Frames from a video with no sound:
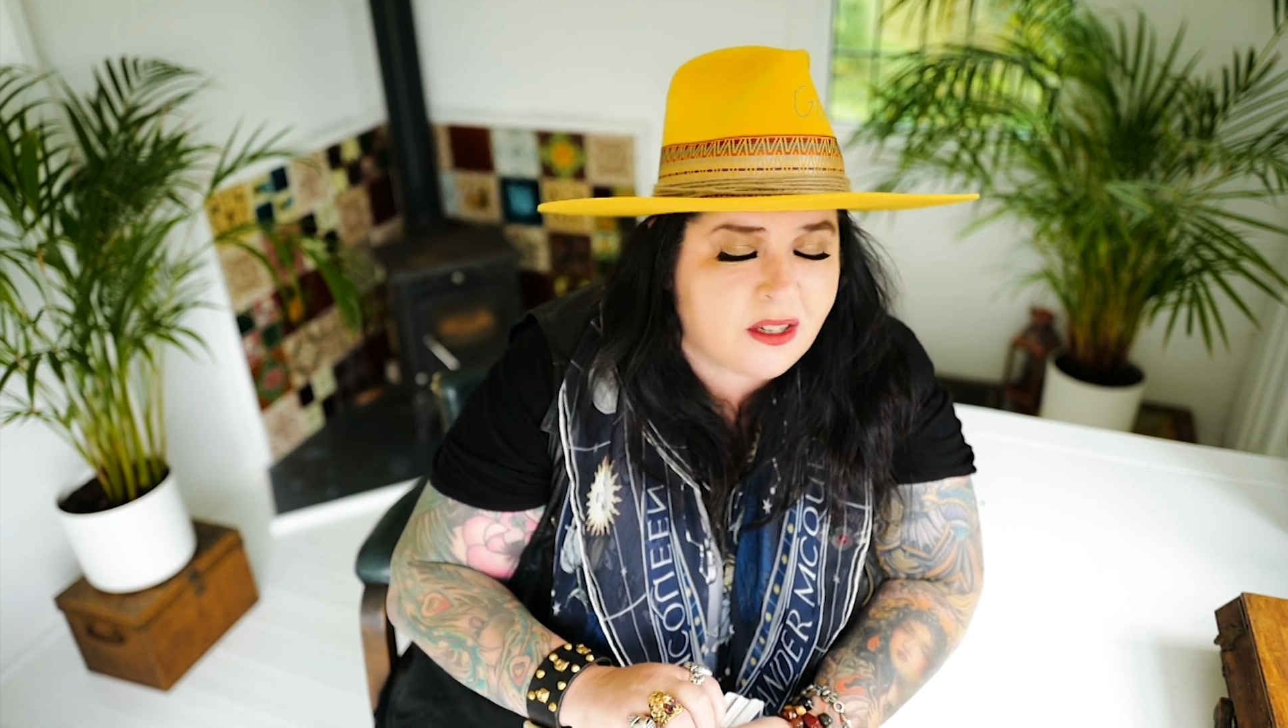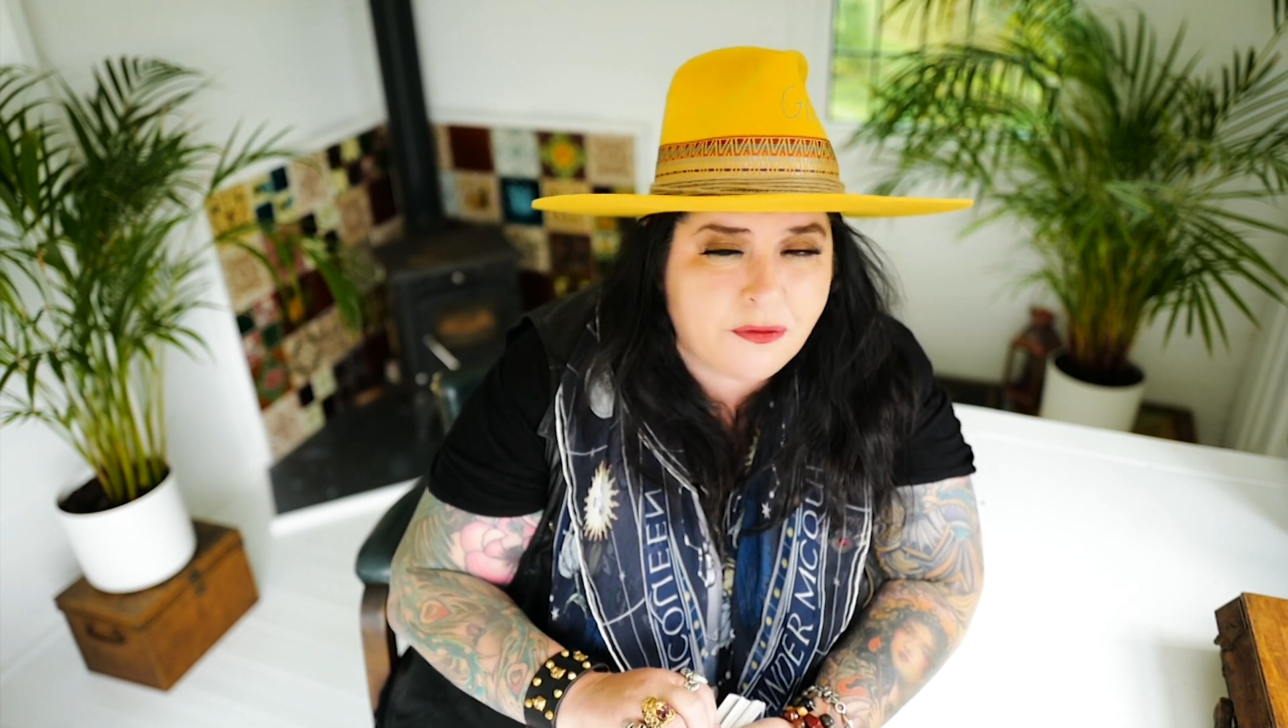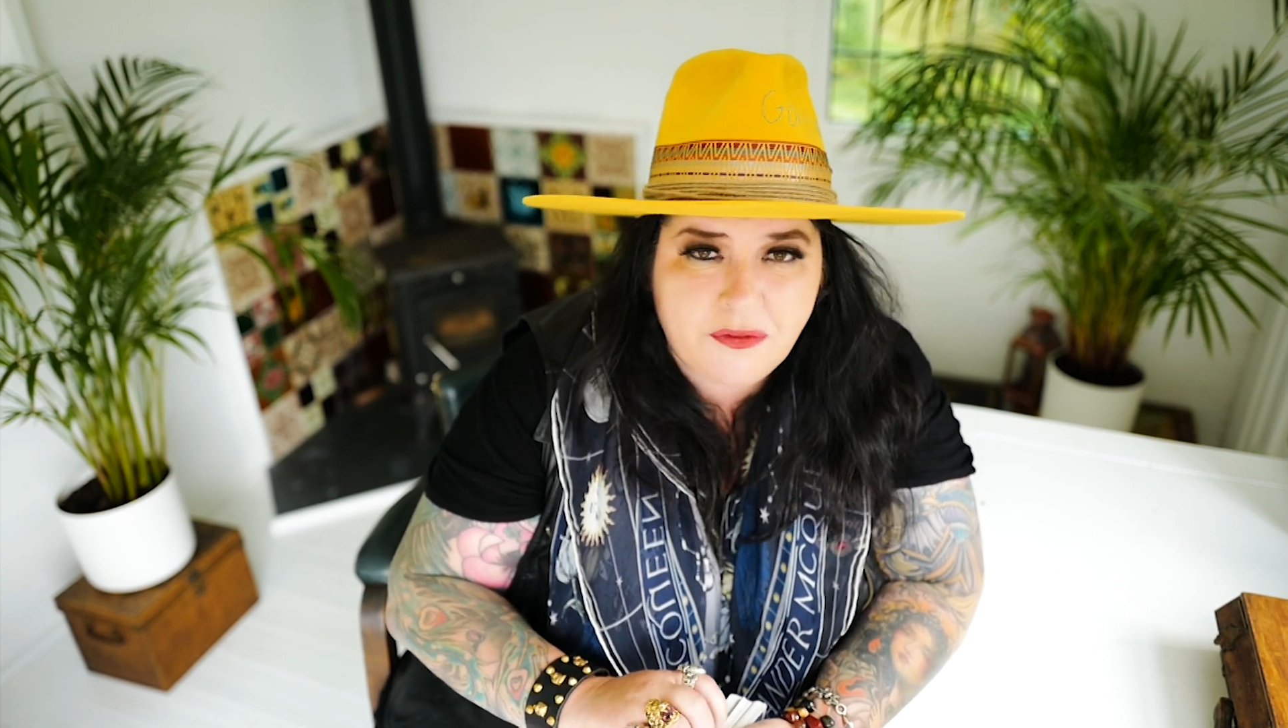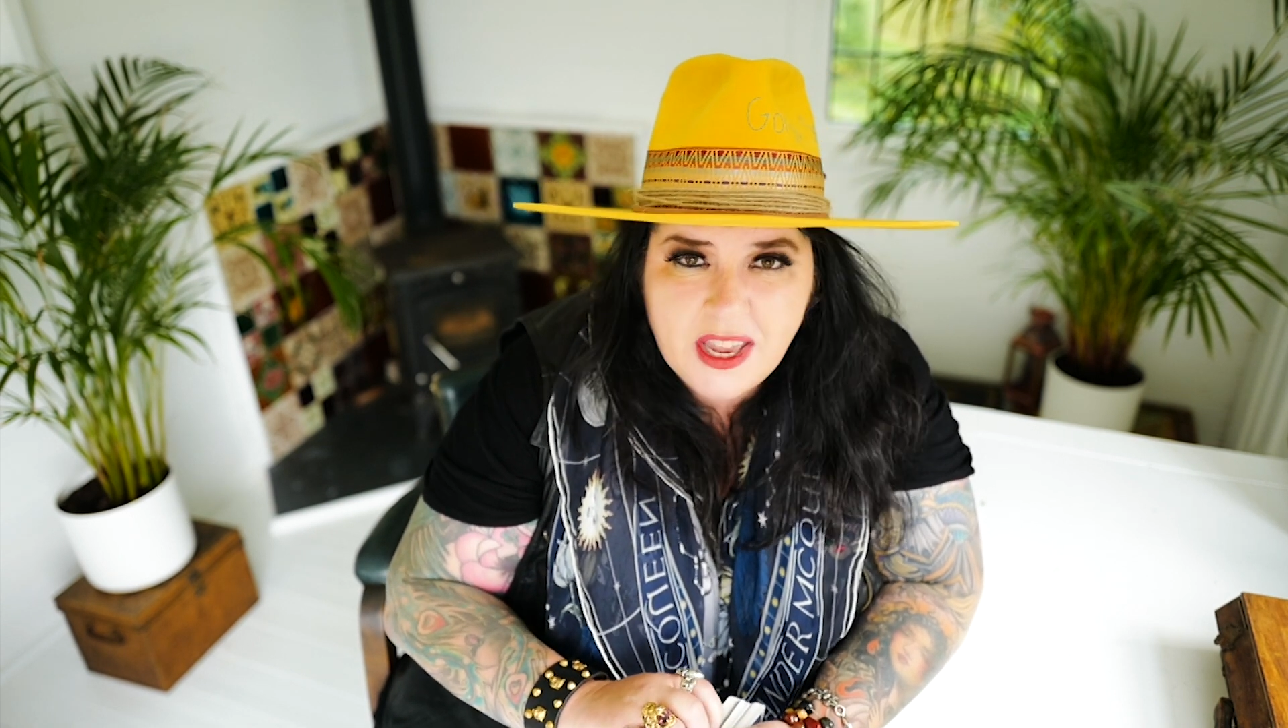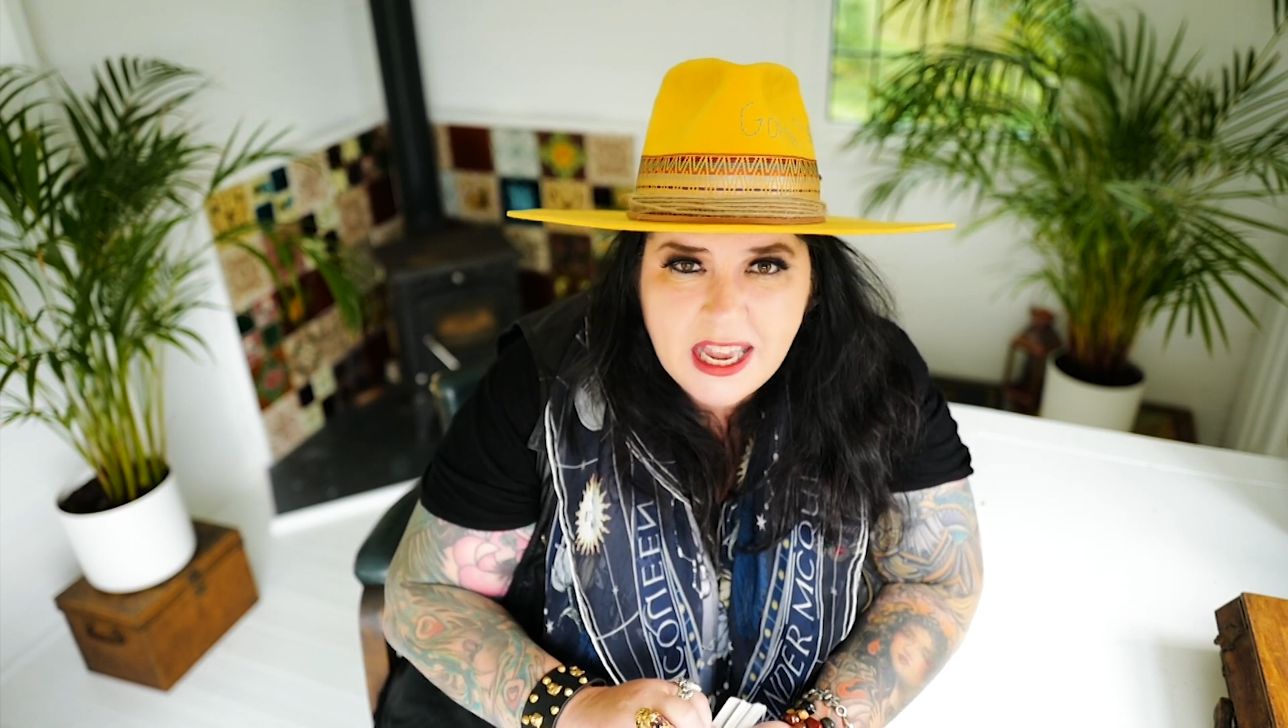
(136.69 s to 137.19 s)

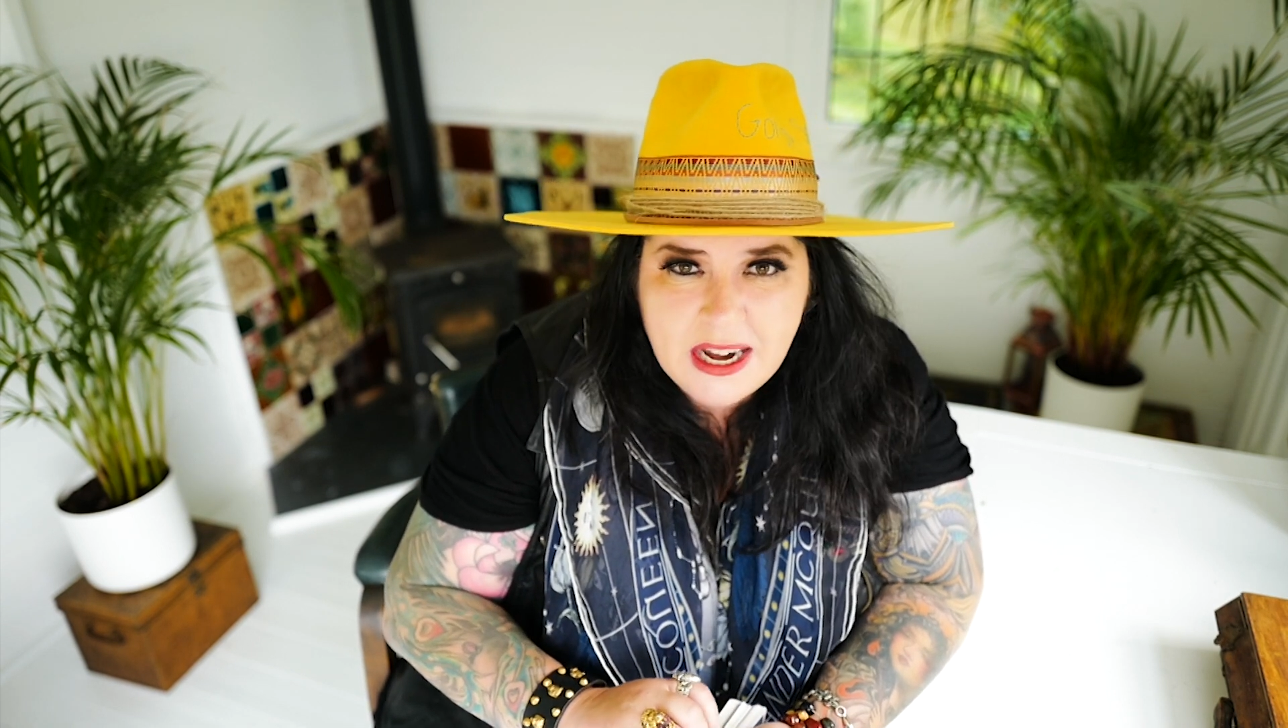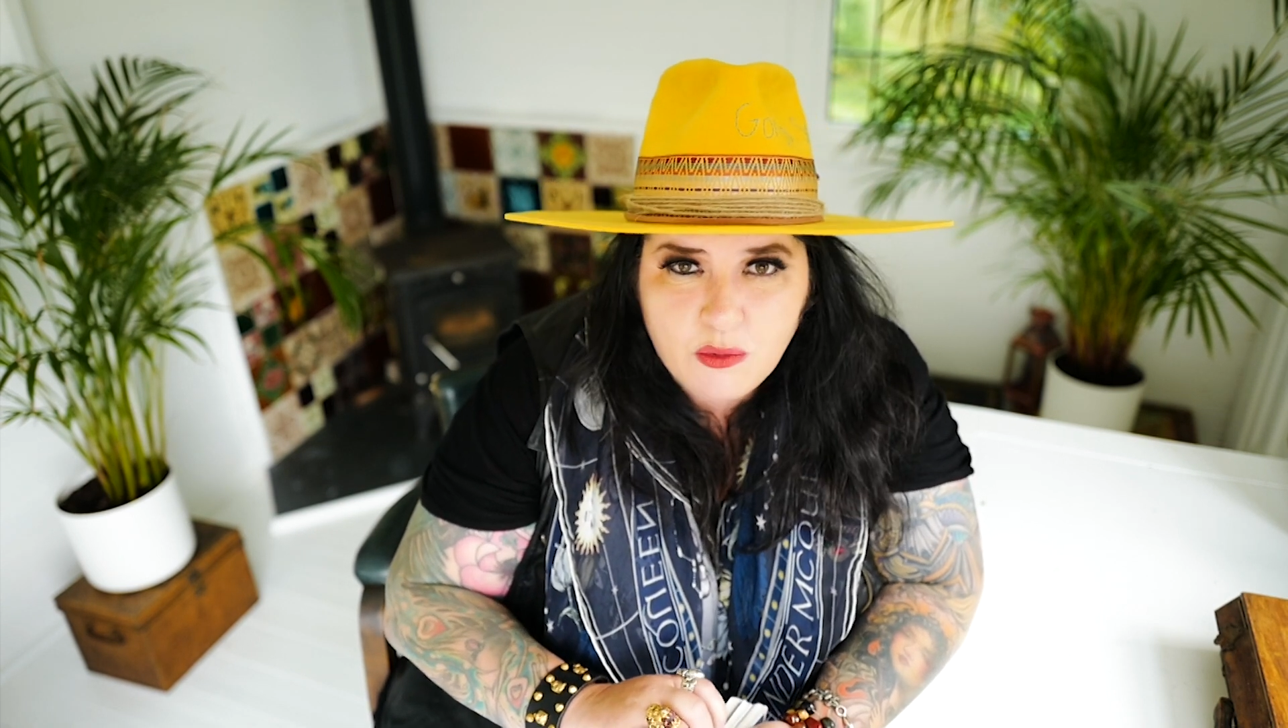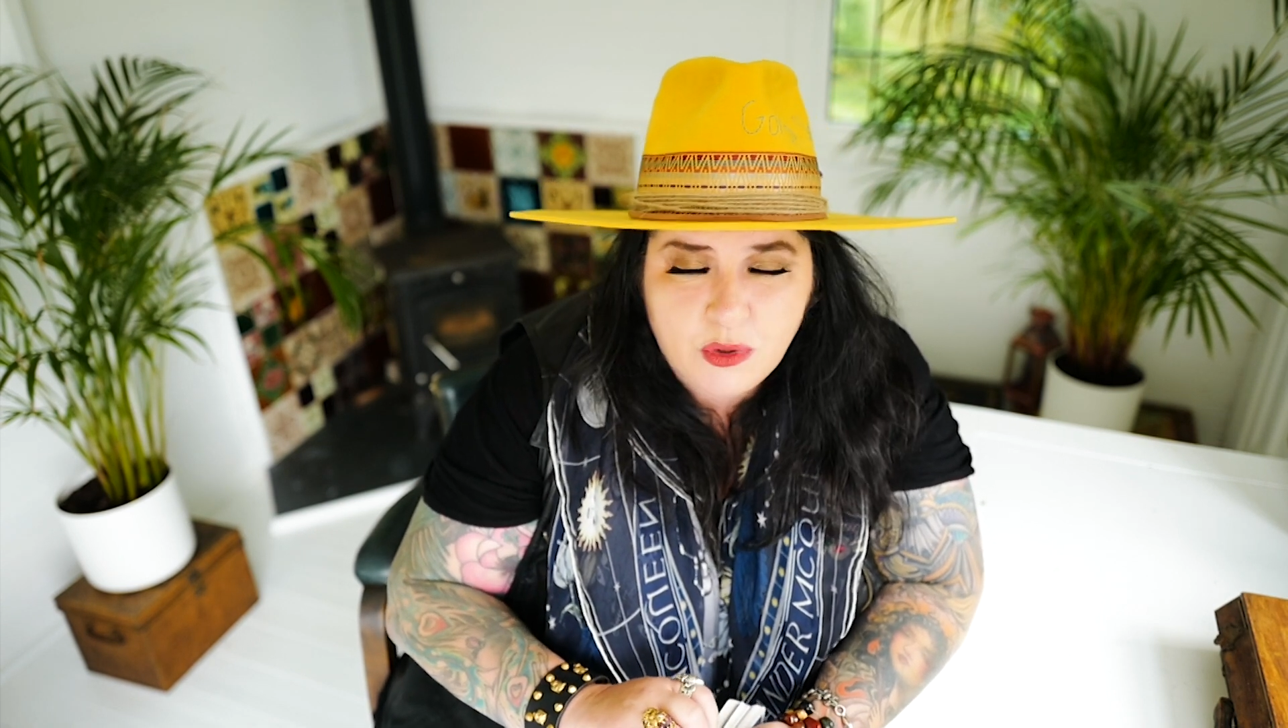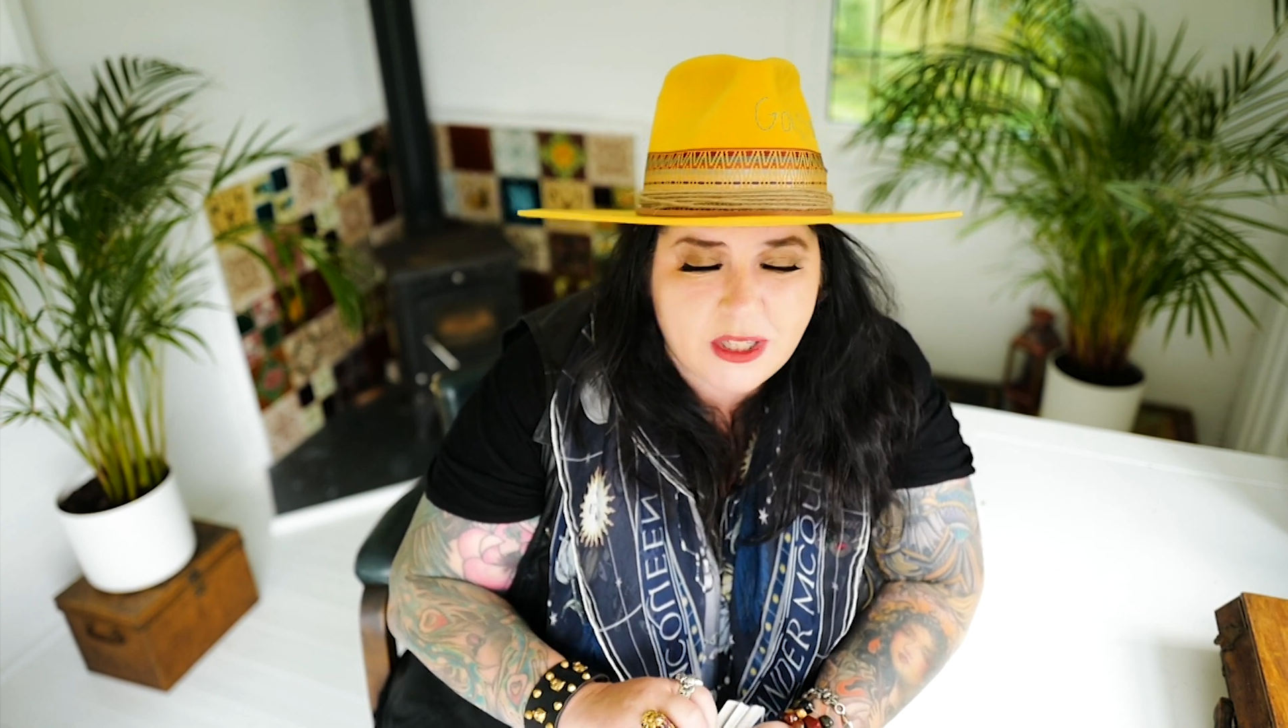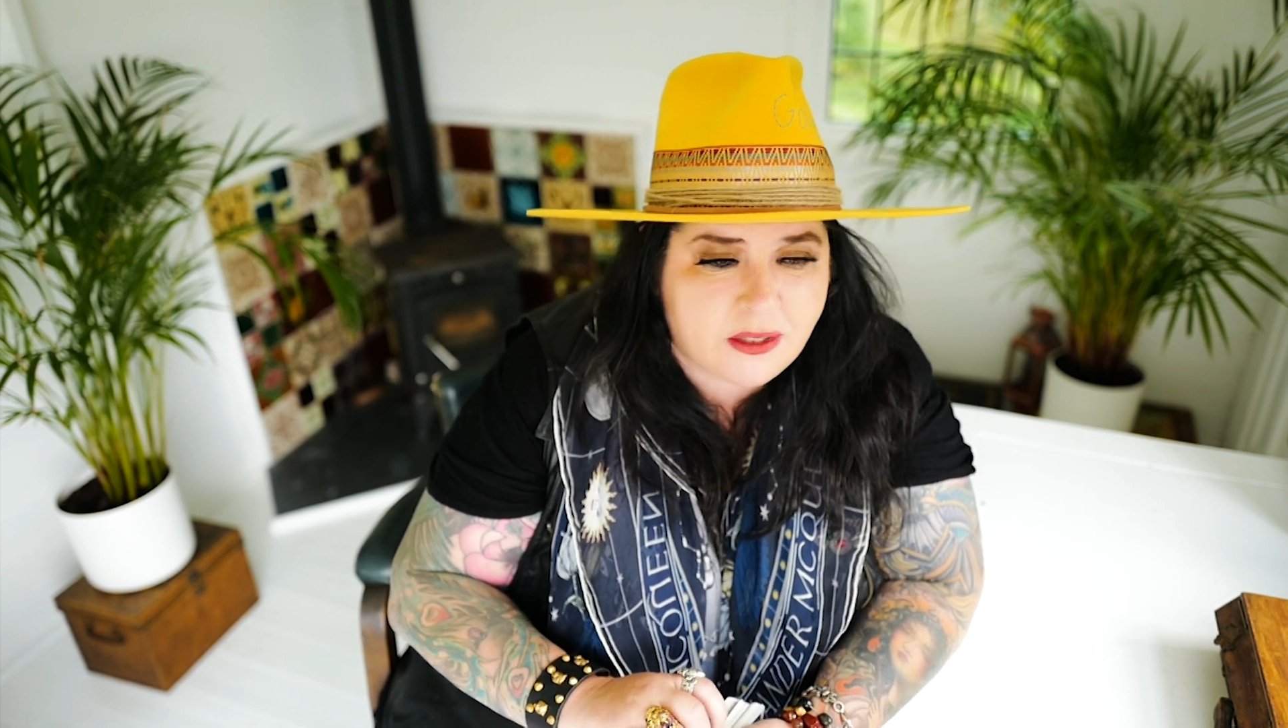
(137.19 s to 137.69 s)
affair or there's,